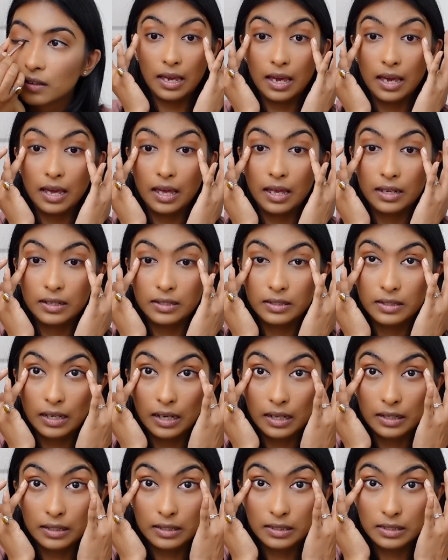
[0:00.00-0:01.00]
And
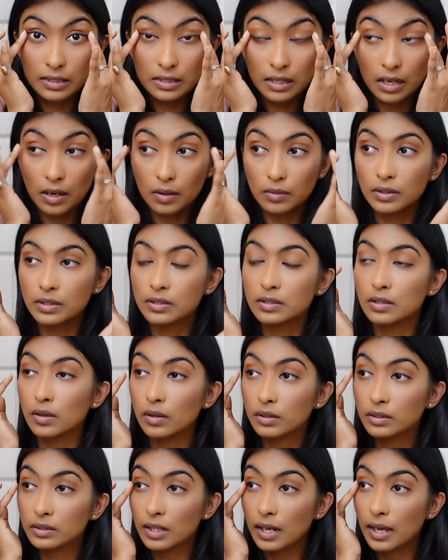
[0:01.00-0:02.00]
yeah, this is how this
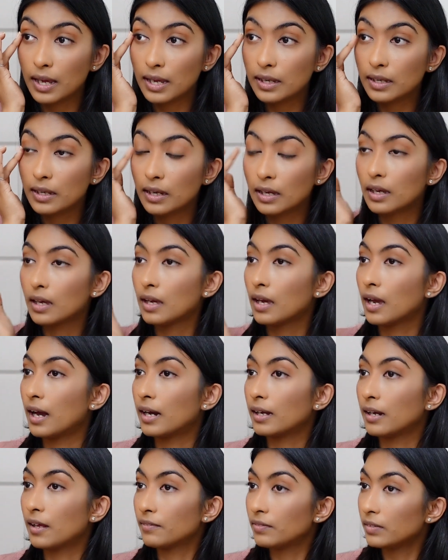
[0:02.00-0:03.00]
looks like,
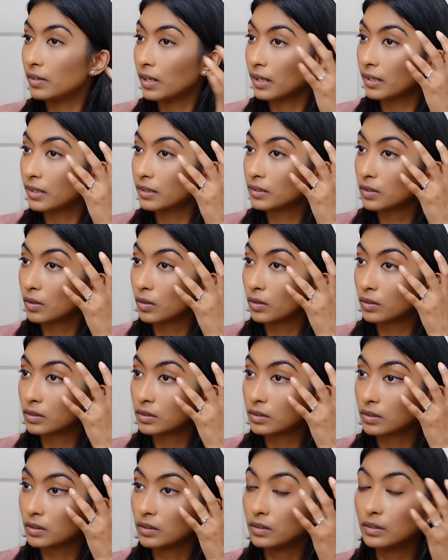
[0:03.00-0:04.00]
and I feel like it
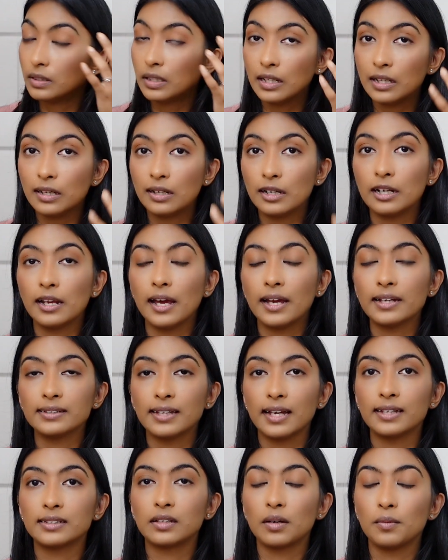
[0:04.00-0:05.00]
looks really
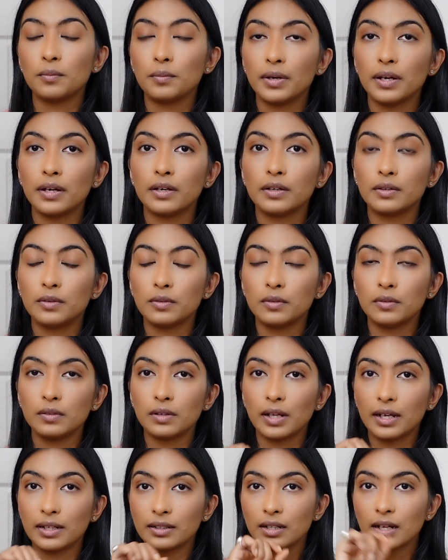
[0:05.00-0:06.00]
nice as compared to
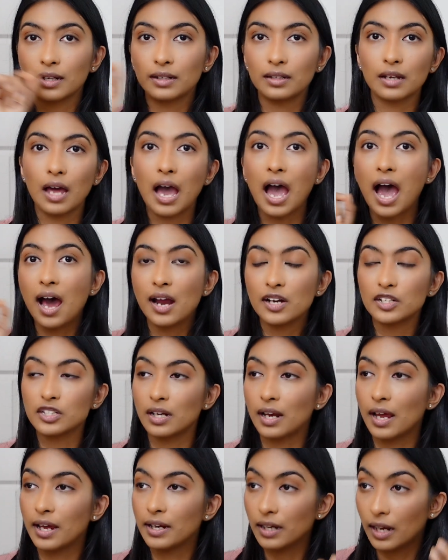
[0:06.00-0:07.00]
like that
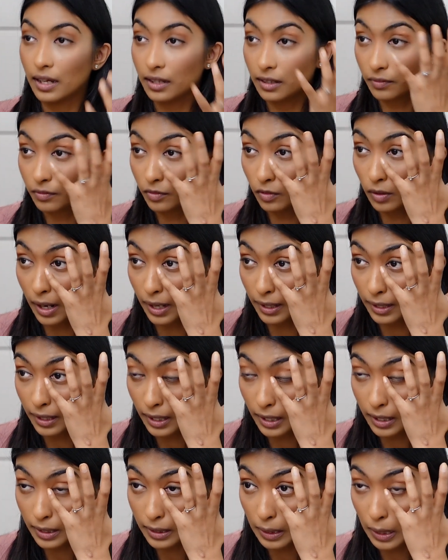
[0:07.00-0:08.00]
harsh line. Like if you like
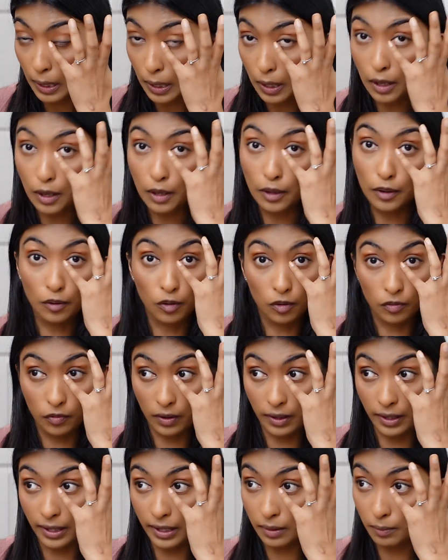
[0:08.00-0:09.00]
it, go
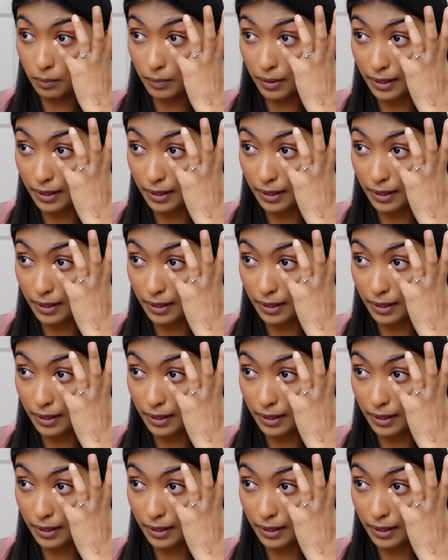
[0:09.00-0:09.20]
for it.